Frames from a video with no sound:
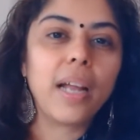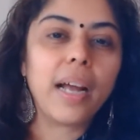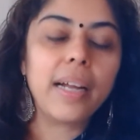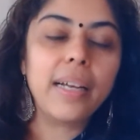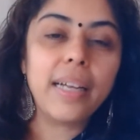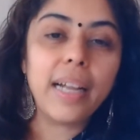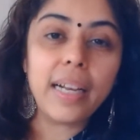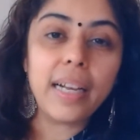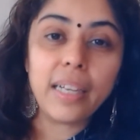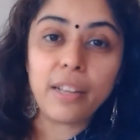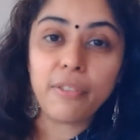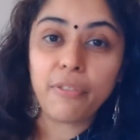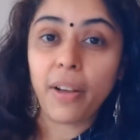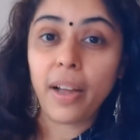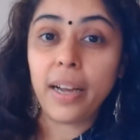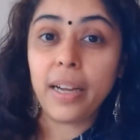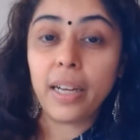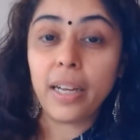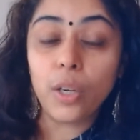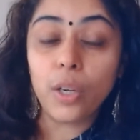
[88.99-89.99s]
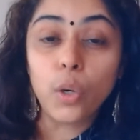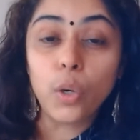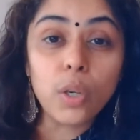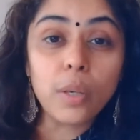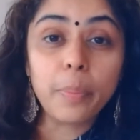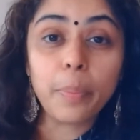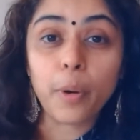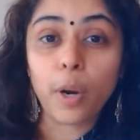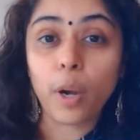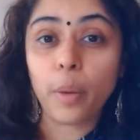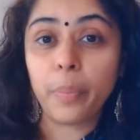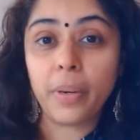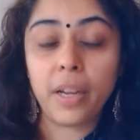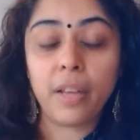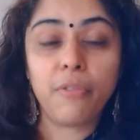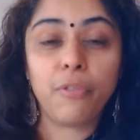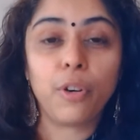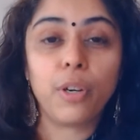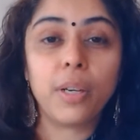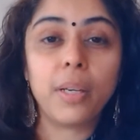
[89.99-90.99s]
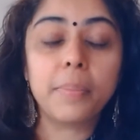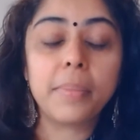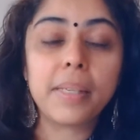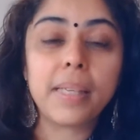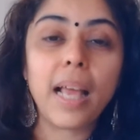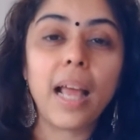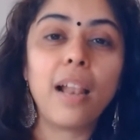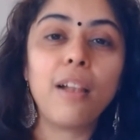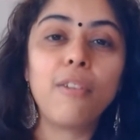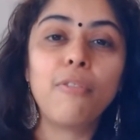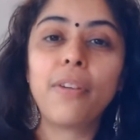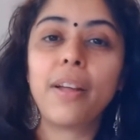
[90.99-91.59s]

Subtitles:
identified a good property for himself,